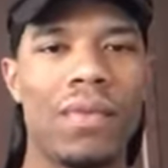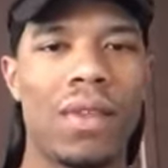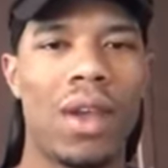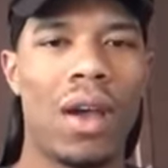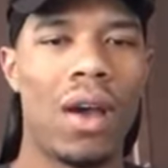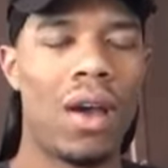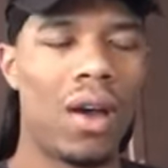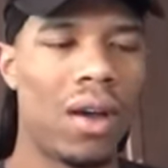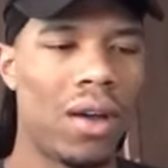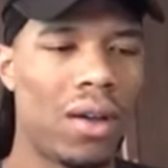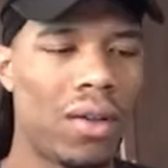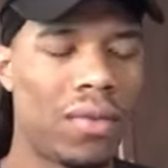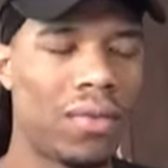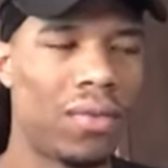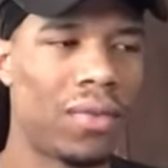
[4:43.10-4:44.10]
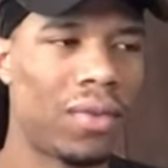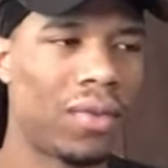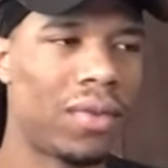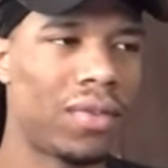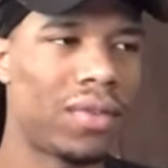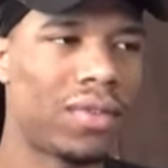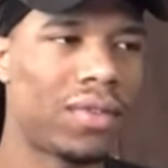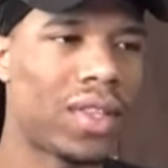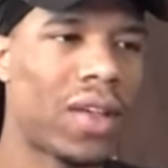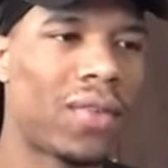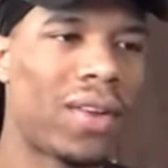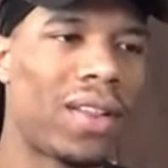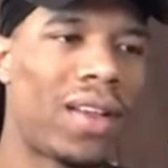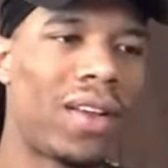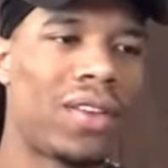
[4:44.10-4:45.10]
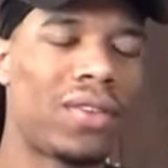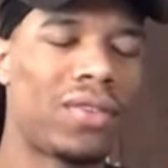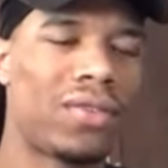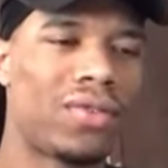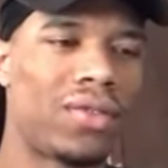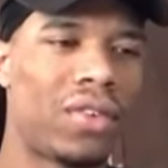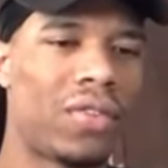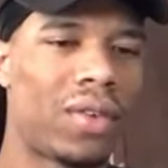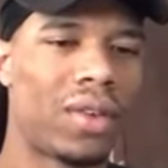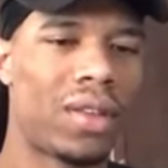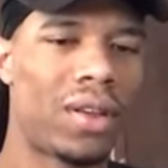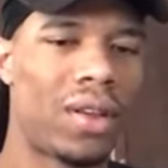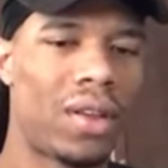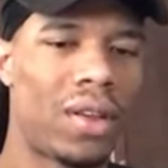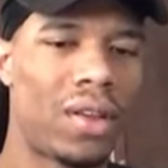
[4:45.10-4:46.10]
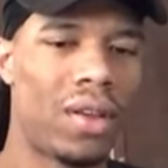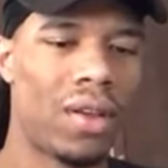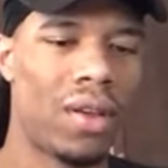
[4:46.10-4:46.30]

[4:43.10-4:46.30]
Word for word: uh, South Carolina, North Carolina,